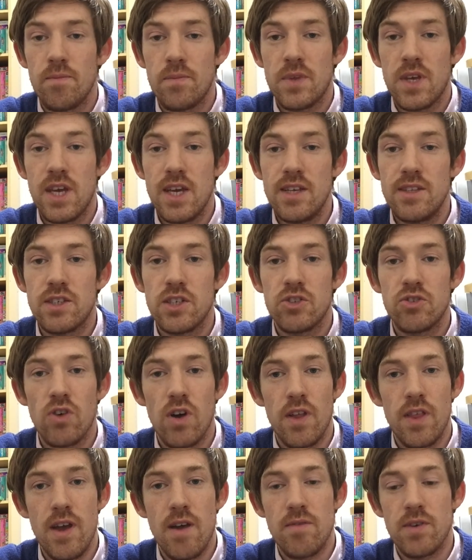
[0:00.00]
keen to
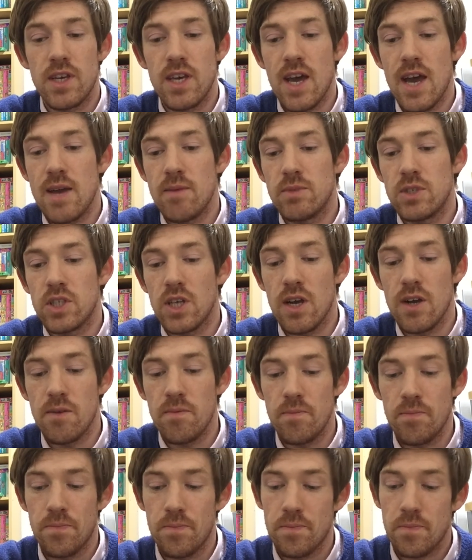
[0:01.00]
try the other game. So
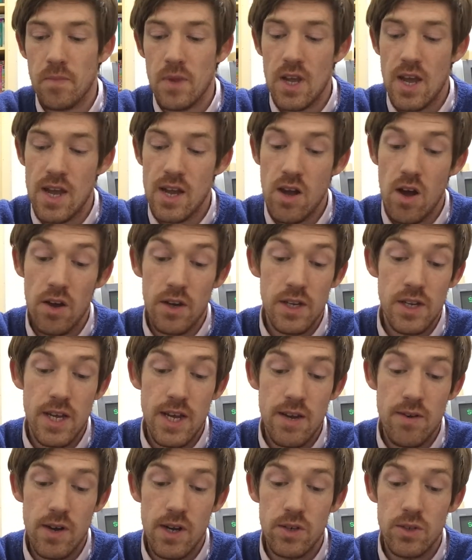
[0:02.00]
yeah, Guardian
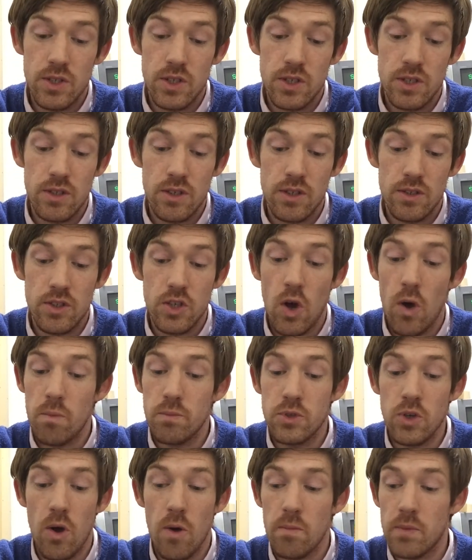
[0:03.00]
Heroes,
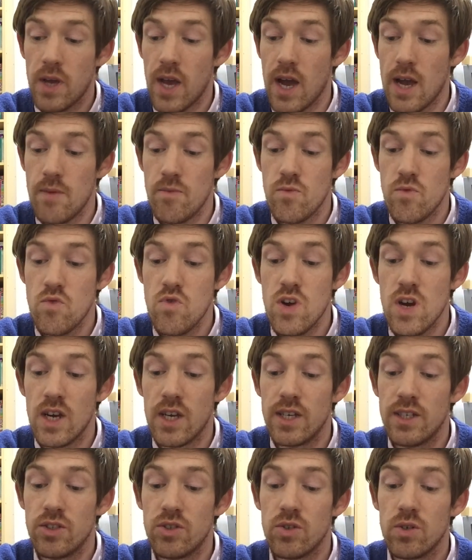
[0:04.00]
top game.
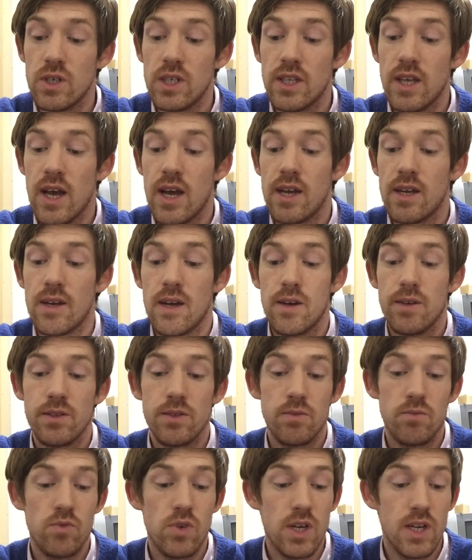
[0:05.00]
Really enjoyed that. It
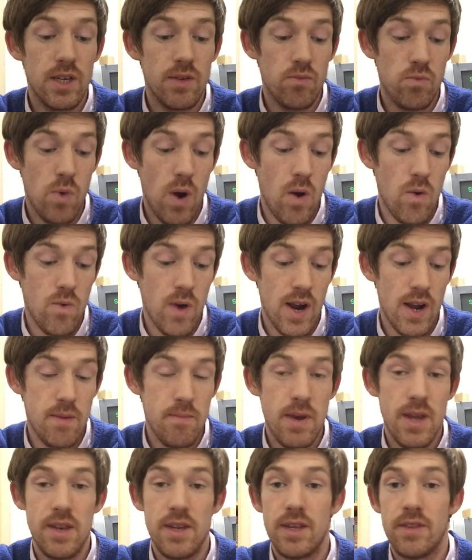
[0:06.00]
was really well
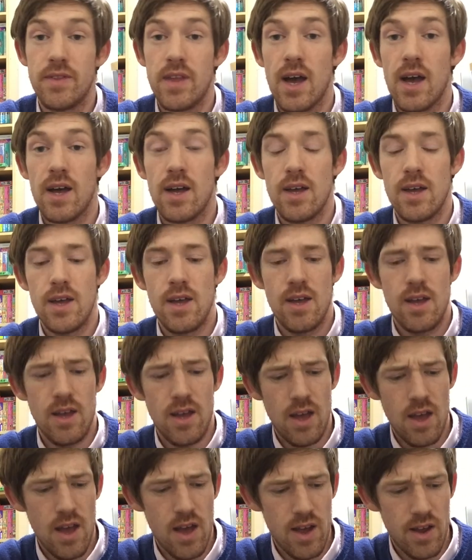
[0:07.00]
recommended. That
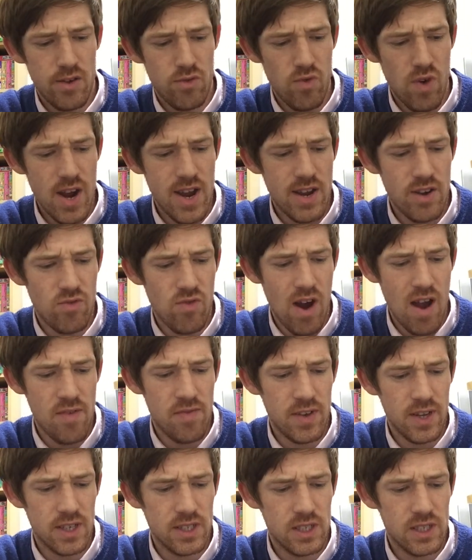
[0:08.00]
great
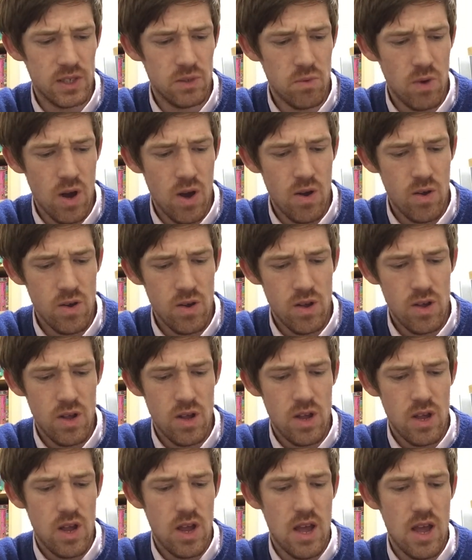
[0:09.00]
graphics as well.
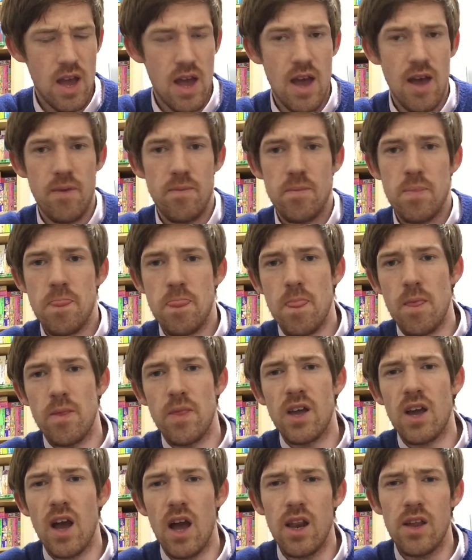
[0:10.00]

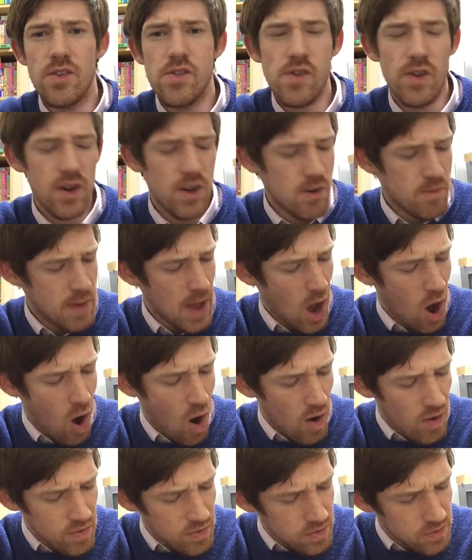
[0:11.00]
The colours are a little bit
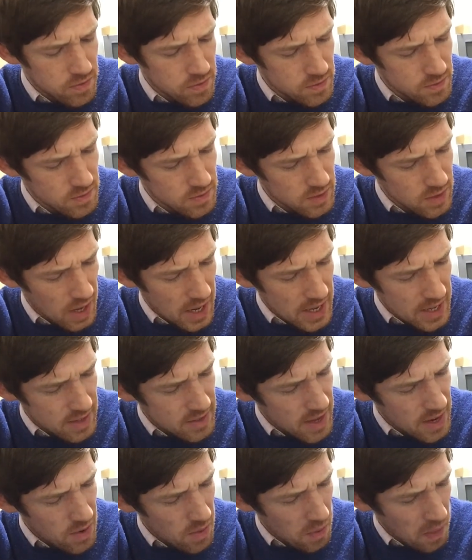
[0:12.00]
off, like
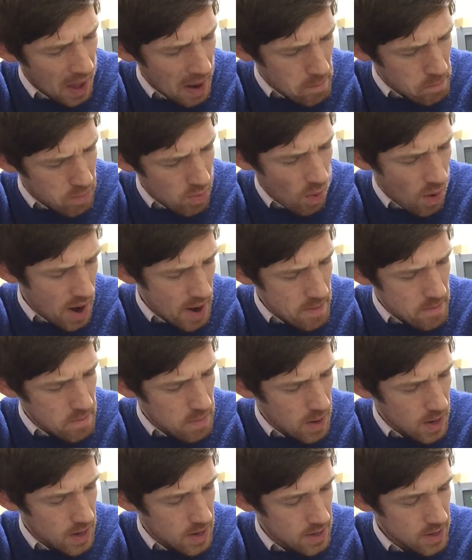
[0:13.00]
they're not that bright,
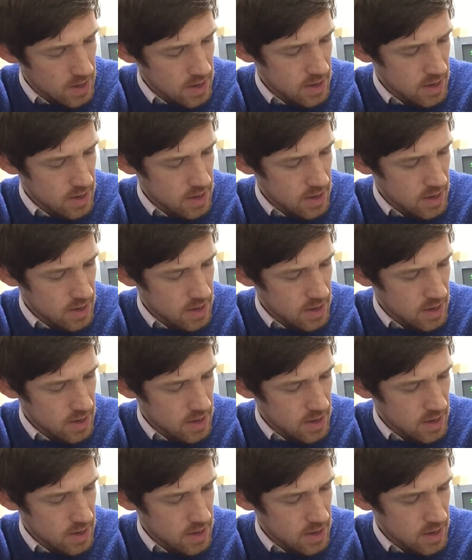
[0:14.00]
but